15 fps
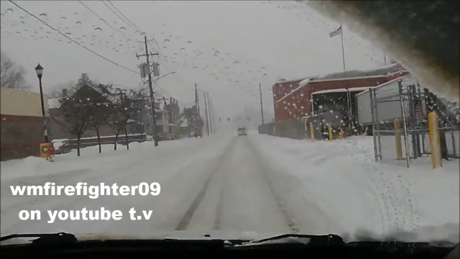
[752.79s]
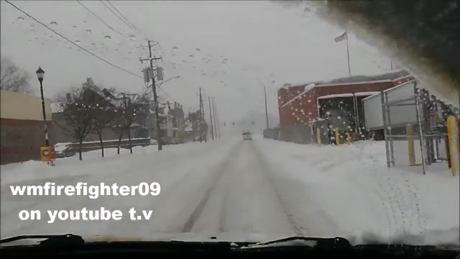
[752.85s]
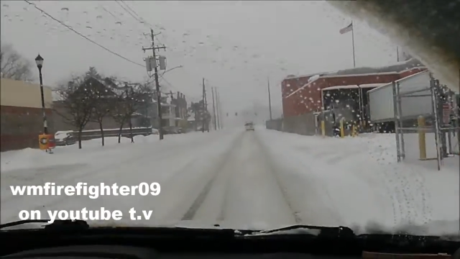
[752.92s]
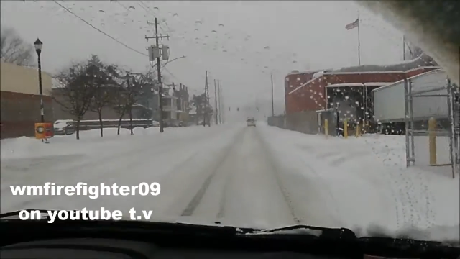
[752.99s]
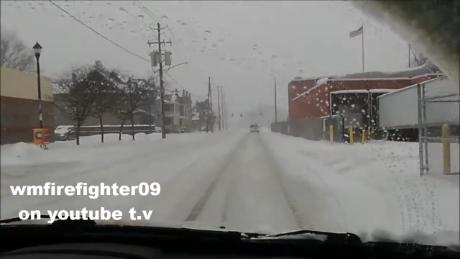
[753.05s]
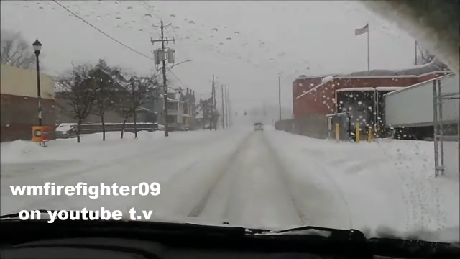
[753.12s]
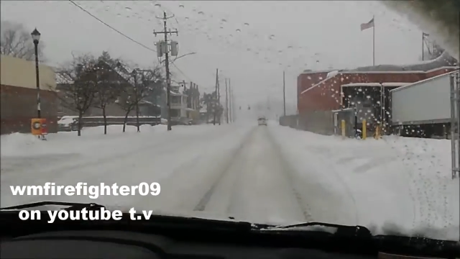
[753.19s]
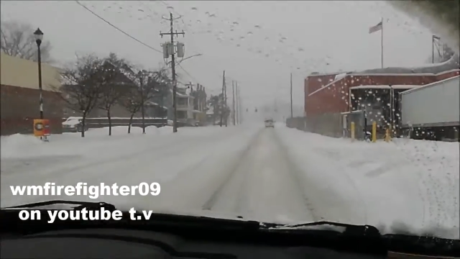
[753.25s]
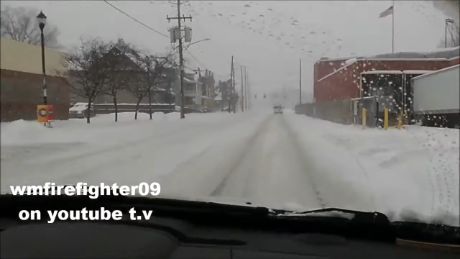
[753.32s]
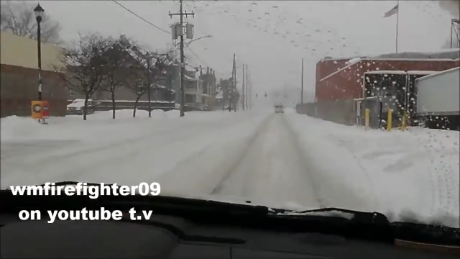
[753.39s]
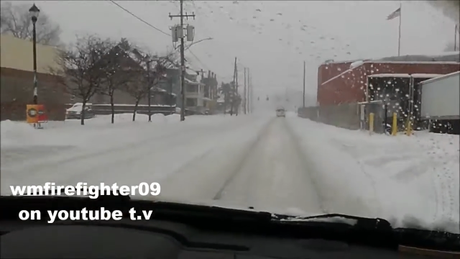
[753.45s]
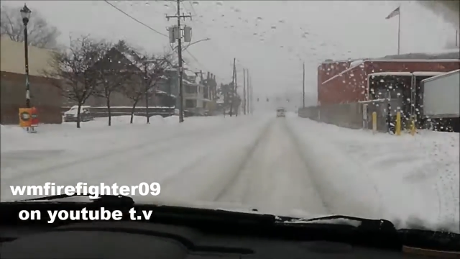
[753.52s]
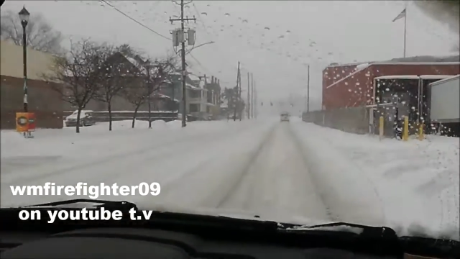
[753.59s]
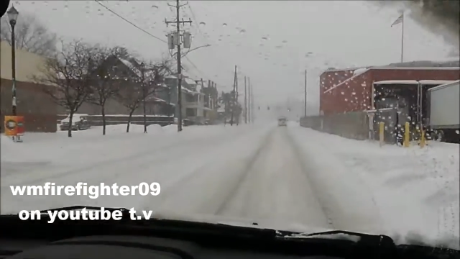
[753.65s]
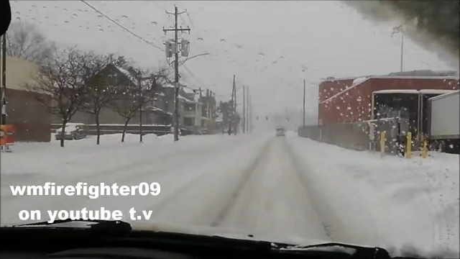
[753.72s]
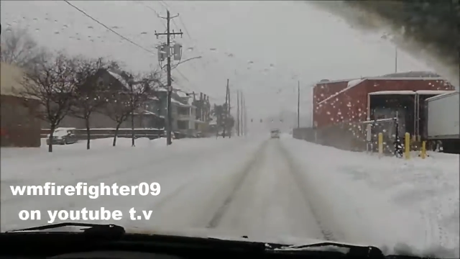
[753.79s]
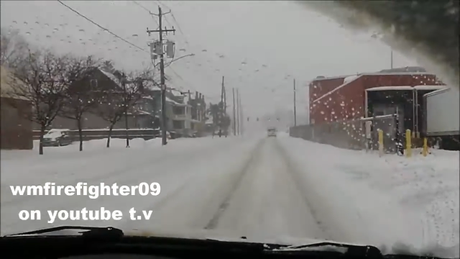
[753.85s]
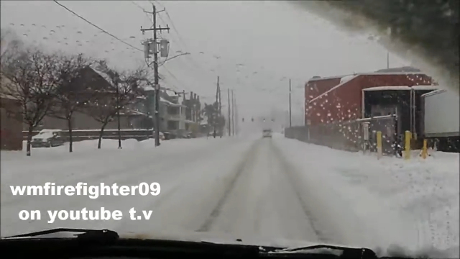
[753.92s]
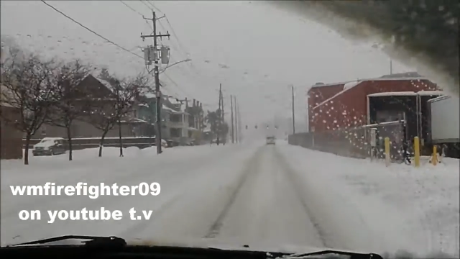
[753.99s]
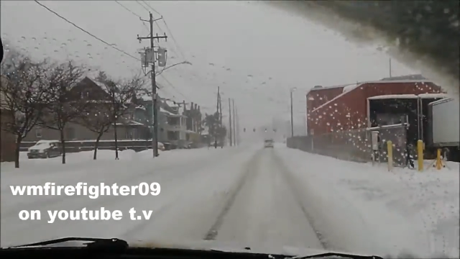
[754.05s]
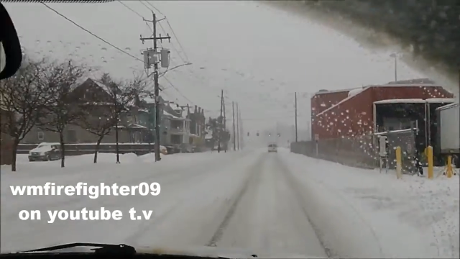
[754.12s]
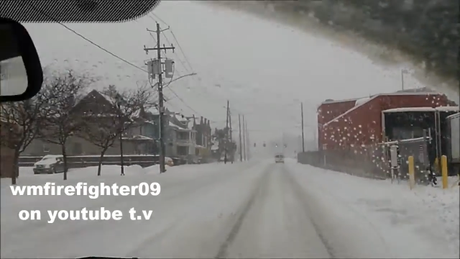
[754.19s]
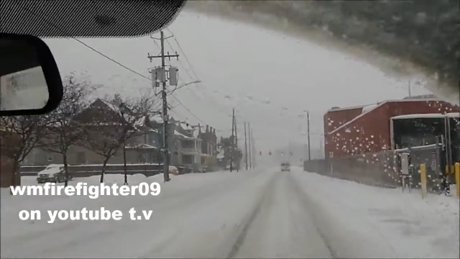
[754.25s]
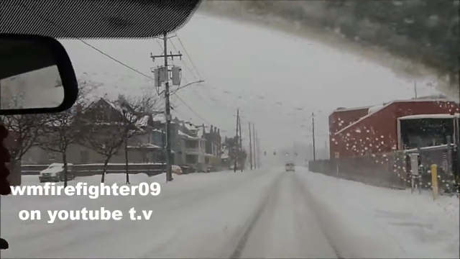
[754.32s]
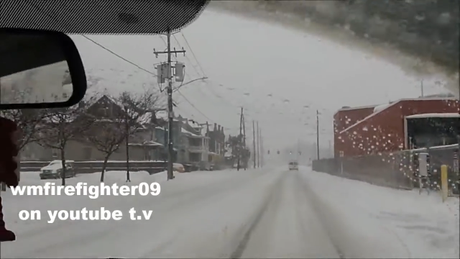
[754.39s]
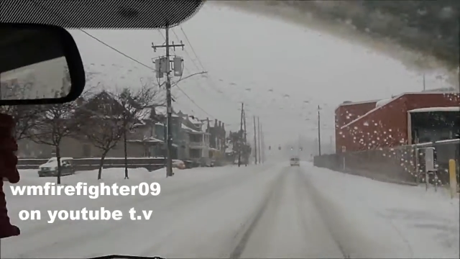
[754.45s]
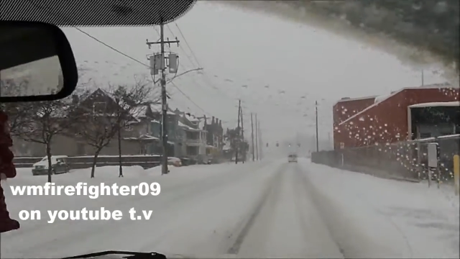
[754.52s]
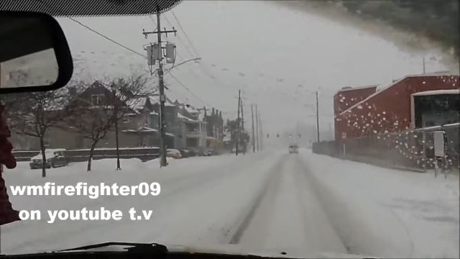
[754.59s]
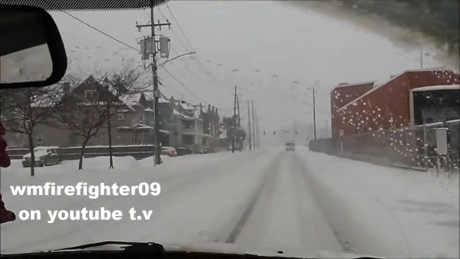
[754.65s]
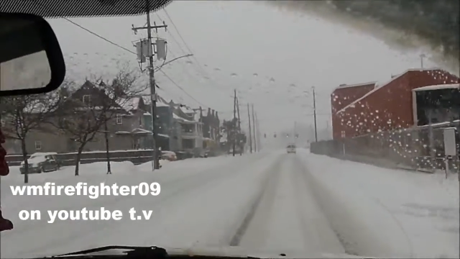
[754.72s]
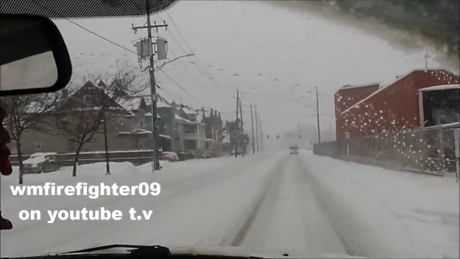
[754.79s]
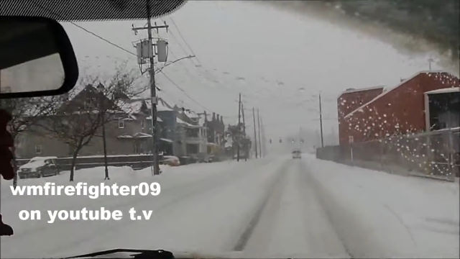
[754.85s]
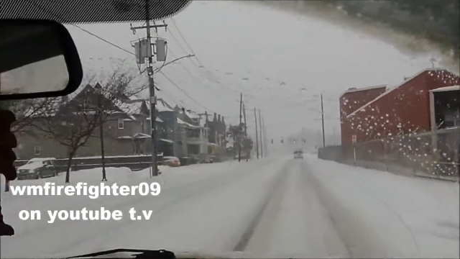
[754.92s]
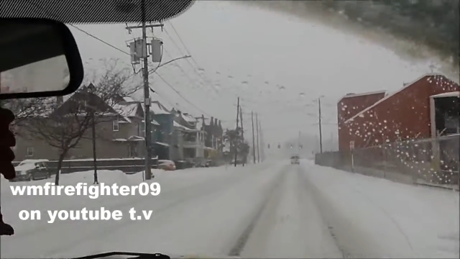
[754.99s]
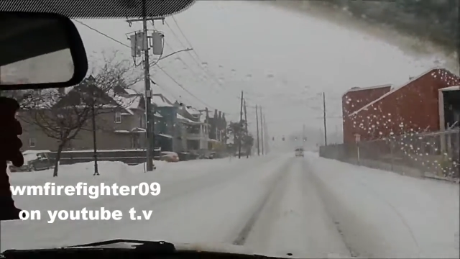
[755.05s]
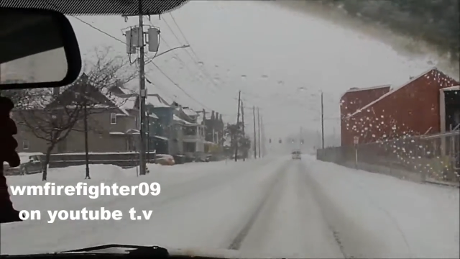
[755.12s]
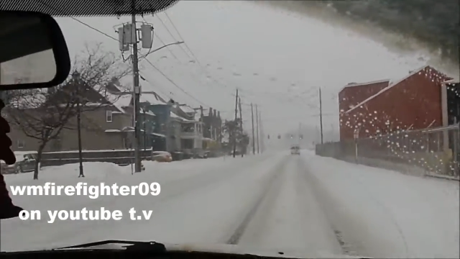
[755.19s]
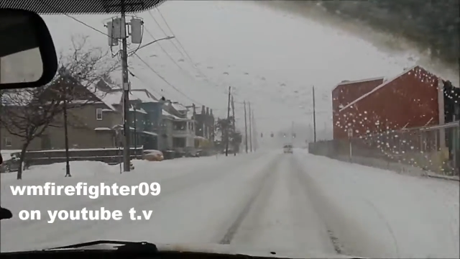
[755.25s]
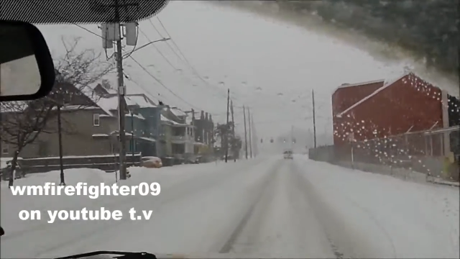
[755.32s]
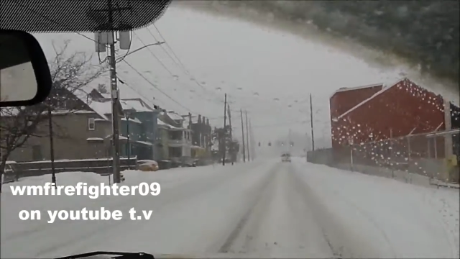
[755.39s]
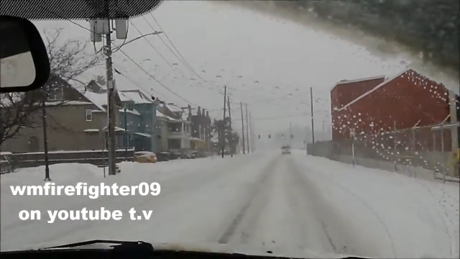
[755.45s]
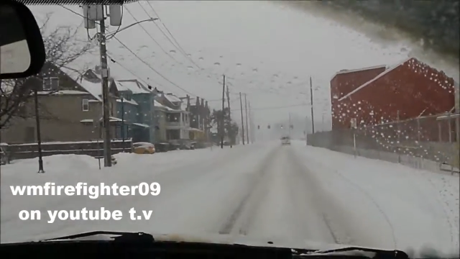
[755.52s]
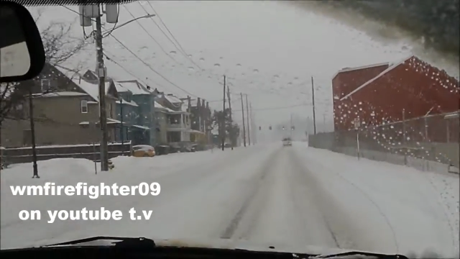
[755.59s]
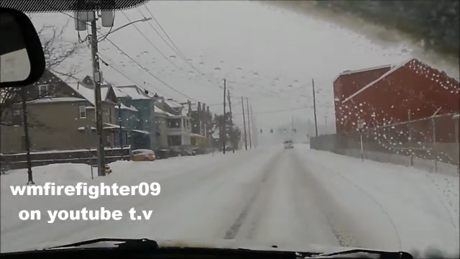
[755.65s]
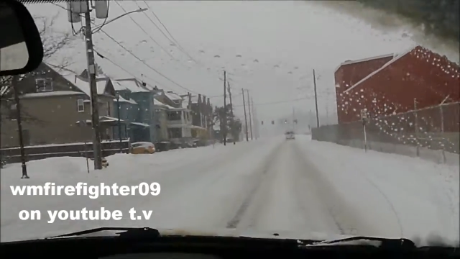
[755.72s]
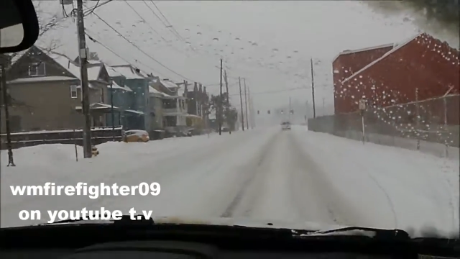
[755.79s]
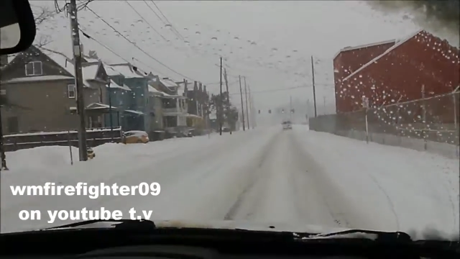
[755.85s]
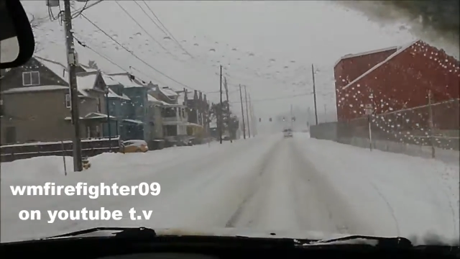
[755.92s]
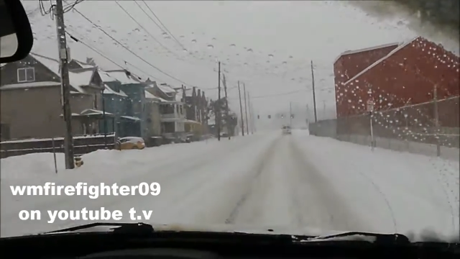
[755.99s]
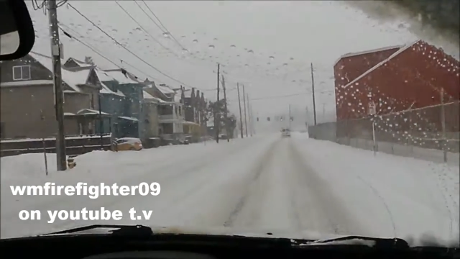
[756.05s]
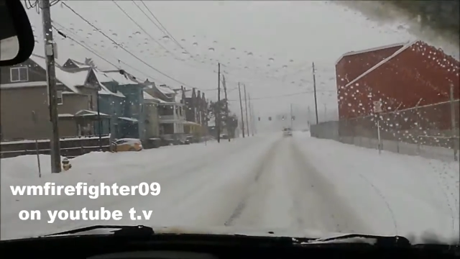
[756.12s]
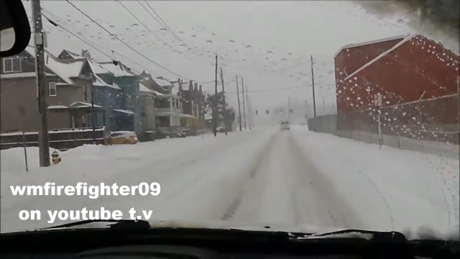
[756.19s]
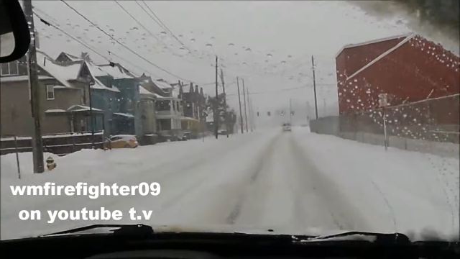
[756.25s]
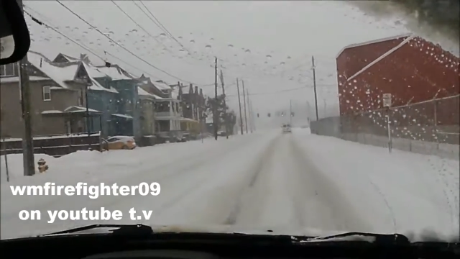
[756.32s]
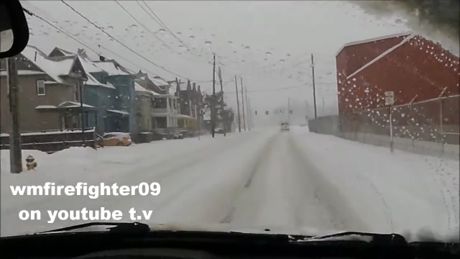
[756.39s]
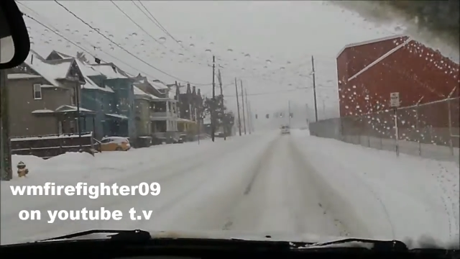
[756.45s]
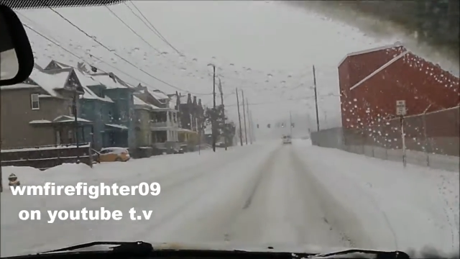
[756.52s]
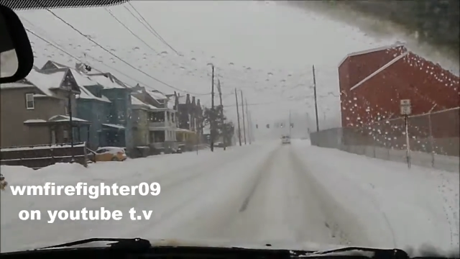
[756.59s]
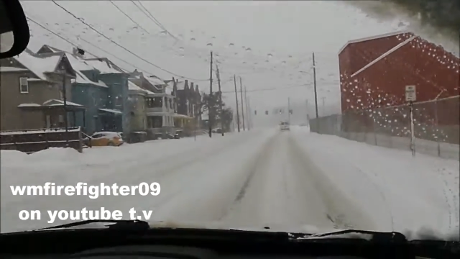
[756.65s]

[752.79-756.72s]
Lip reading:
Nobody's mouth can be seen.